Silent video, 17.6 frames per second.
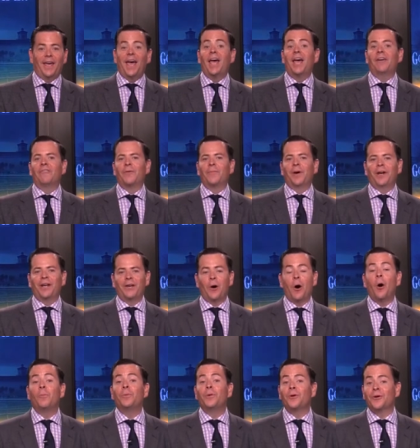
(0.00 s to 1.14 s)
Hey everybody,
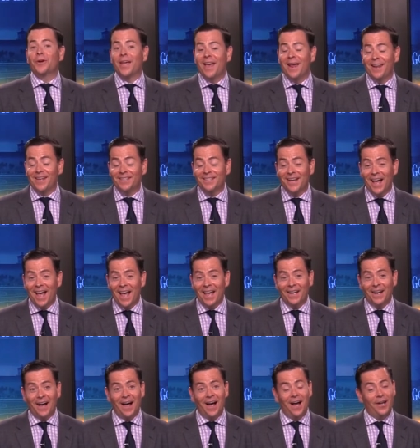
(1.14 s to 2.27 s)
hope you're getting
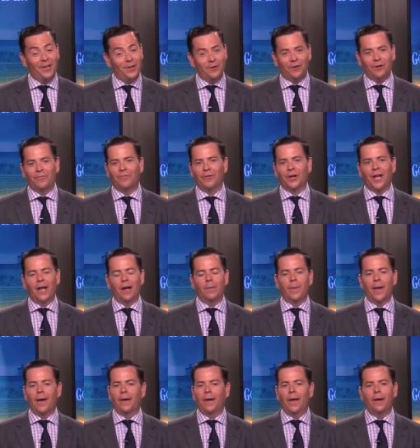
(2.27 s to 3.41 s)
tied on. You can forget
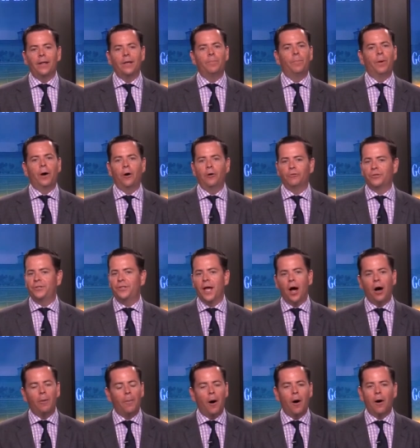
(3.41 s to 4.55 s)
about any post
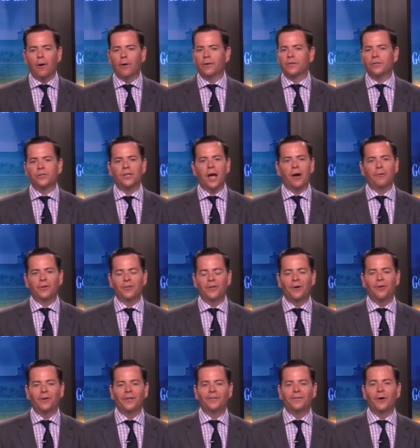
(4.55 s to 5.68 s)
Del Mar and
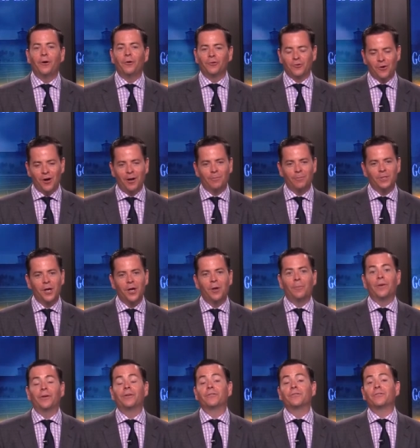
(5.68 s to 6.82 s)
Saratoga doldrums
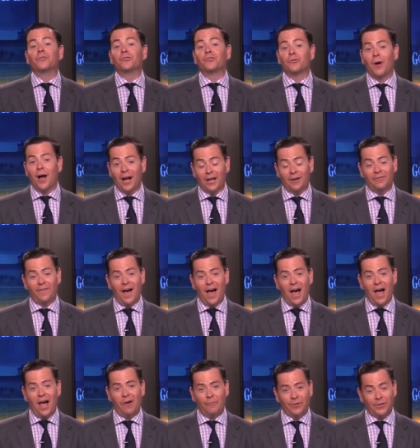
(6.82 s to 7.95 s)
because the Stronach
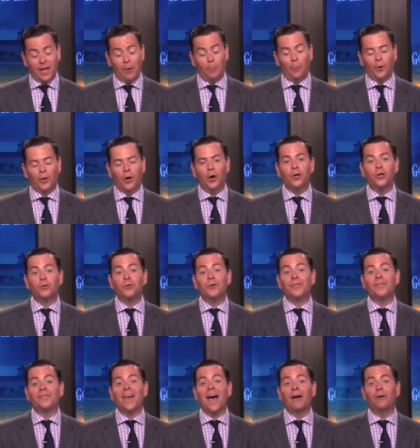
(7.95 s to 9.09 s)
5 with that
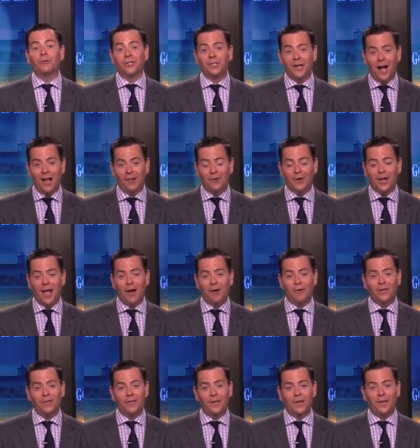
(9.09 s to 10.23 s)
$100,000
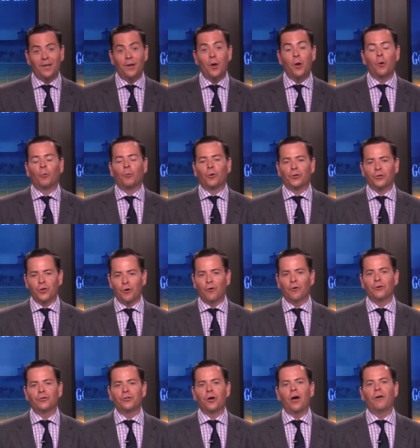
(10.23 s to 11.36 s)
guarantee
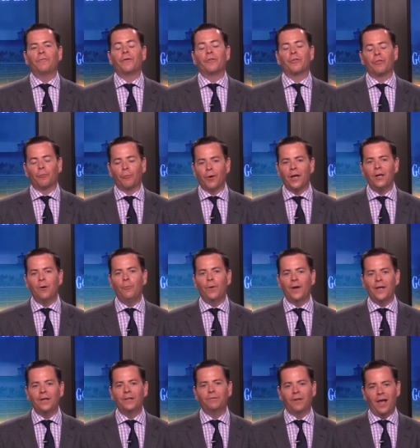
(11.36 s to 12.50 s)
returns off a
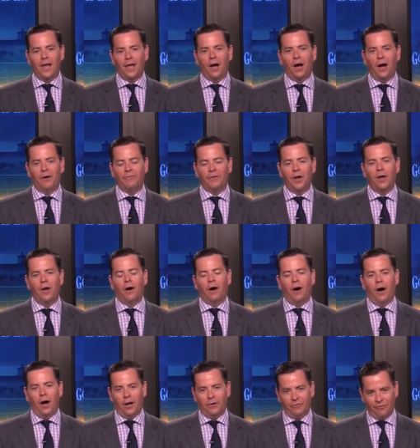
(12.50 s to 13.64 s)
three-week layoff
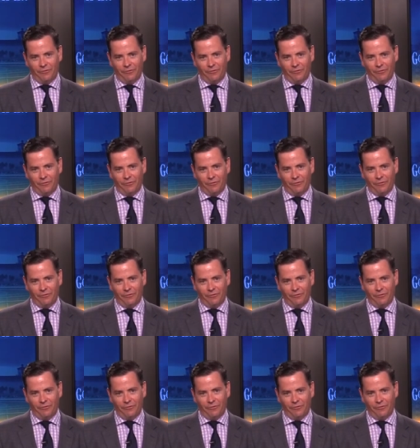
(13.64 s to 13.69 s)
on